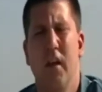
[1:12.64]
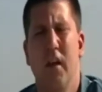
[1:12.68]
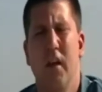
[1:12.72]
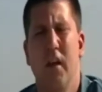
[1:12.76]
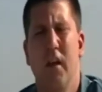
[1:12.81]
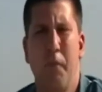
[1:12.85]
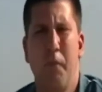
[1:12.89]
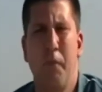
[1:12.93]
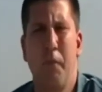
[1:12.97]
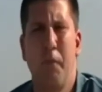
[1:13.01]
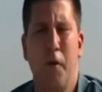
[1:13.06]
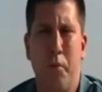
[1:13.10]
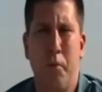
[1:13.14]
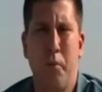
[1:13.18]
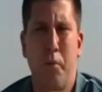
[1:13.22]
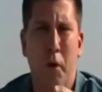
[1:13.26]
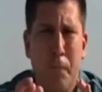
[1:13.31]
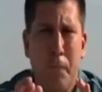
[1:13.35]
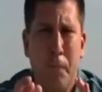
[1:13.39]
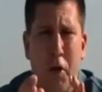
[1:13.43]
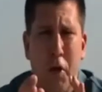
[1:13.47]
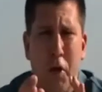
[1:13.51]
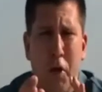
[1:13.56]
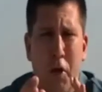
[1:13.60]
I'm going to
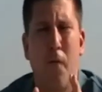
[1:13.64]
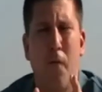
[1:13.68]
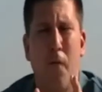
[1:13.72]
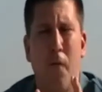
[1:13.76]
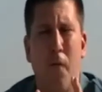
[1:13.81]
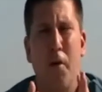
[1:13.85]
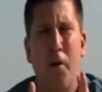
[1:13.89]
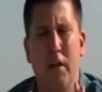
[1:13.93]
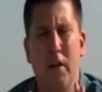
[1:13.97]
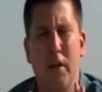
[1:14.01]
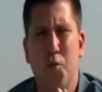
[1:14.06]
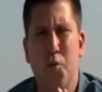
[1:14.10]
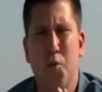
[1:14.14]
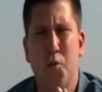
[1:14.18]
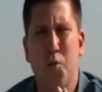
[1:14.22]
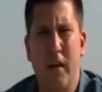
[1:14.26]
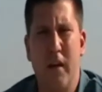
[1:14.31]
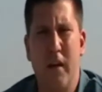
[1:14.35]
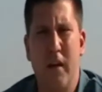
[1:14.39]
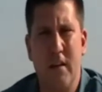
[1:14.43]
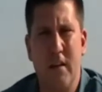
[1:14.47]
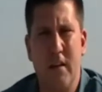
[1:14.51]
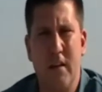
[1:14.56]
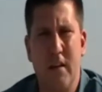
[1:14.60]
briefly go over each one
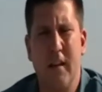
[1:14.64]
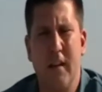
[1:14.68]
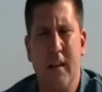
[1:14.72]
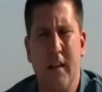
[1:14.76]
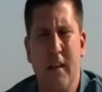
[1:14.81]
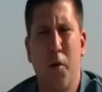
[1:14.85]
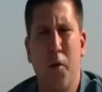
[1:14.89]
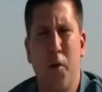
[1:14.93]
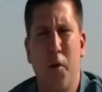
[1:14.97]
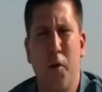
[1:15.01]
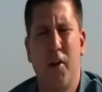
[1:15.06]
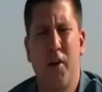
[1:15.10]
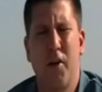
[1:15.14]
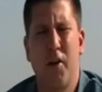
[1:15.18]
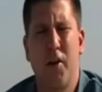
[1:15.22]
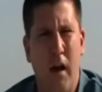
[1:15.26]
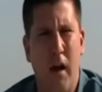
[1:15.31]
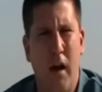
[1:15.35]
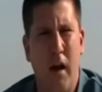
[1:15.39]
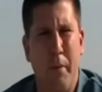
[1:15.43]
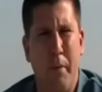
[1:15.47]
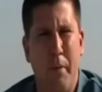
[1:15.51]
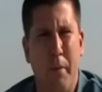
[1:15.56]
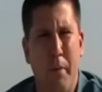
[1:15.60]
of these, and then we're going to go
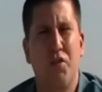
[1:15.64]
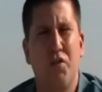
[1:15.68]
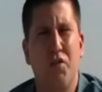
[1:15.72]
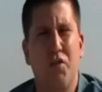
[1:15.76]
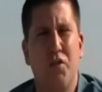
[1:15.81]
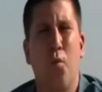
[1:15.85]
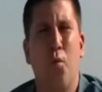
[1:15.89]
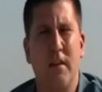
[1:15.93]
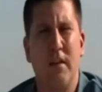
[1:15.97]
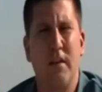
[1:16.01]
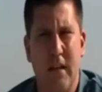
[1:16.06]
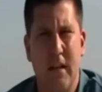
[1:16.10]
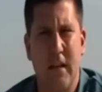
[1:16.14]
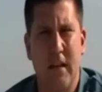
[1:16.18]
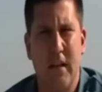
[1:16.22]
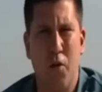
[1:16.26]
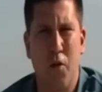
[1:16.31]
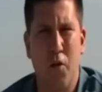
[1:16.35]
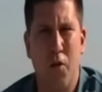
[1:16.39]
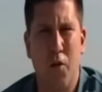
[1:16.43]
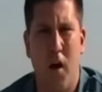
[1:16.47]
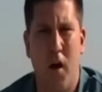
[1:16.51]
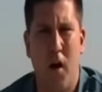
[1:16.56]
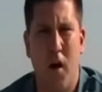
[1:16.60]
on to page
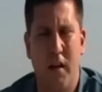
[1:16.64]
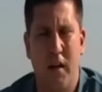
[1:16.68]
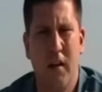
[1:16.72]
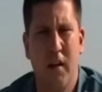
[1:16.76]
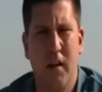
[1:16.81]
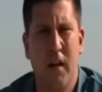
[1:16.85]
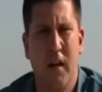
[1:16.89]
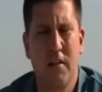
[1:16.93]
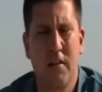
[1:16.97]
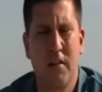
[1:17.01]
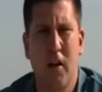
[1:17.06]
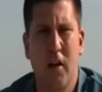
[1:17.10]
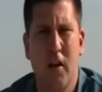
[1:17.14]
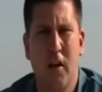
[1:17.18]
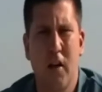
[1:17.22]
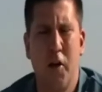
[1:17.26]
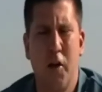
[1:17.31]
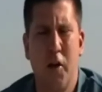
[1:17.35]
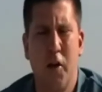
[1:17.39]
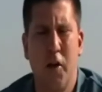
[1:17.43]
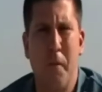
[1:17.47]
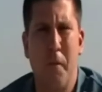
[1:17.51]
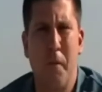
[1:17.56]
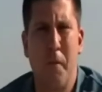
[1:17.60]
171 and talk a
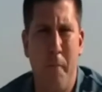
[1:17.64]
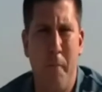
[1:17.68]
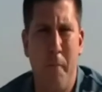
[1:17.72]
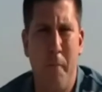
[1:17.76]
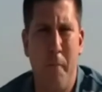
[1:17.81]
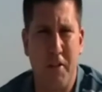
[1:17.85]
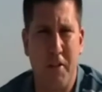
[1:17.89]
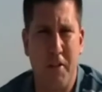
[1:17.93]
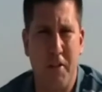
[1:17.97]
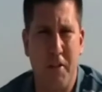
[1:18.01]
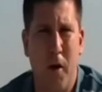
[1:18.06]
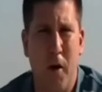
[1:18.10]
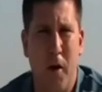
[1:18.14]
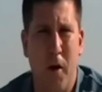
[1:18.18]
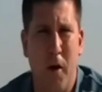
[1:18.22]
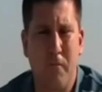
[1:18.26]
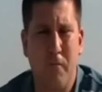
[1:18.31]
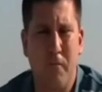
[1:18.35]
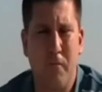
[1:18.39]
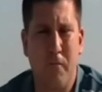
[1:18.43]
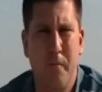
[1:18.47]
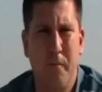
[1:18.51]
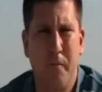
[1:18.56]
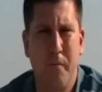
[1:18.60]
little bit about
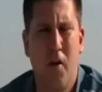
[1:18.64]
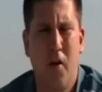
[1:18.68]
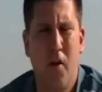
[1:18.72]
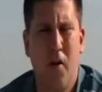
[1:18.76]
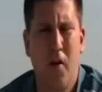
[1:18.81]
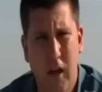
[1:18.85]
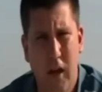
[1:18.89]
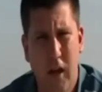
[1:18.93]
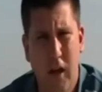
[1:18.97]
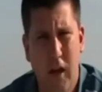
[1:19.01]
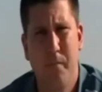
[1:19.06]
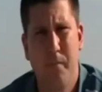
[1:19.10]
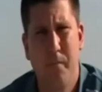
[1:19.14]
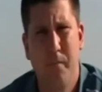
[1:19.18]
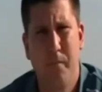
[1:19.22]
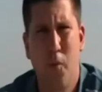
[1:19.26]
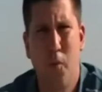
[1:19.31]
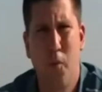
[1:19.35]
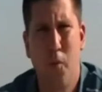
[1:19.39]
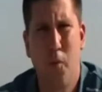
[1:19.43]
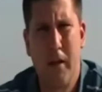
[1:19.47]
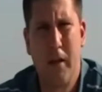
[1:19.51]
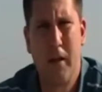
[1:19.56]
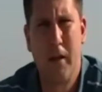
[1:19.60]
benchmarking. Okay,
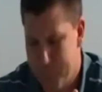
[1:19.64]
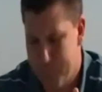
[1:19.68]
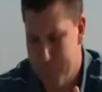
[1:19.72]
you ready?